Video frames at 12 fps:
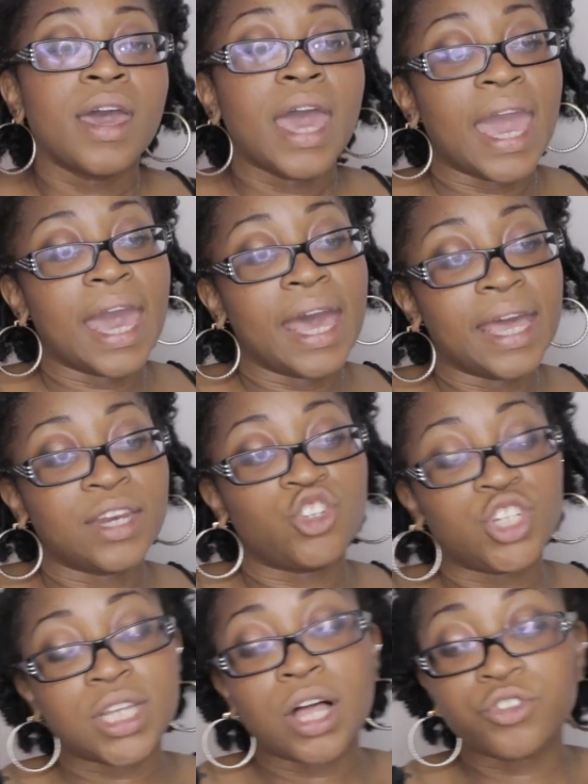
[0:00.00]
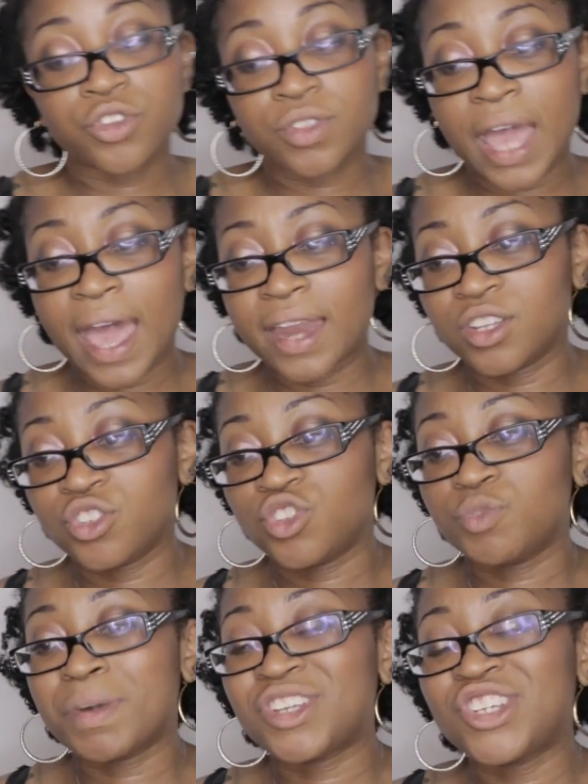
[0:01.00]
And she tells her that,
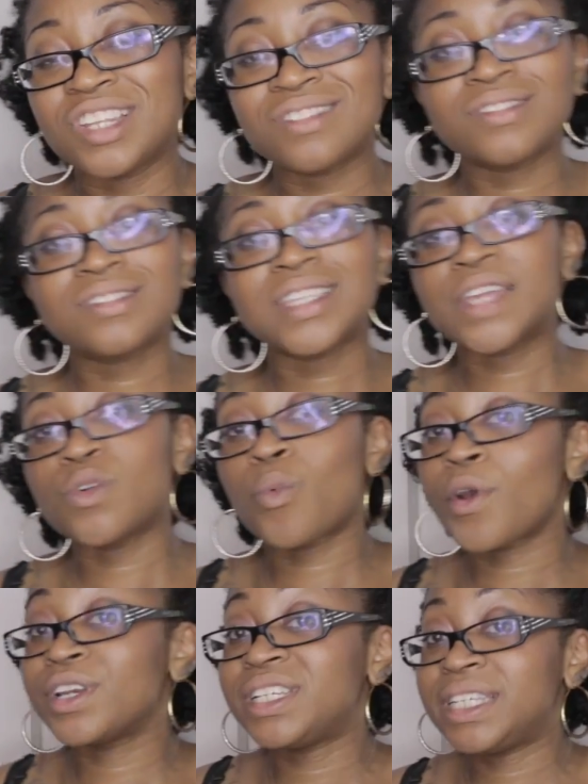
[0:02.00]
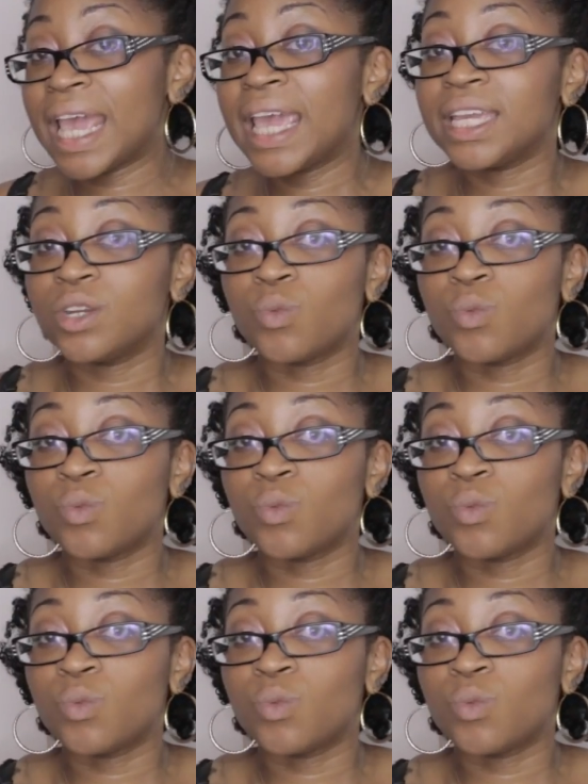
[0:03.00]
but she doesn't say the word date.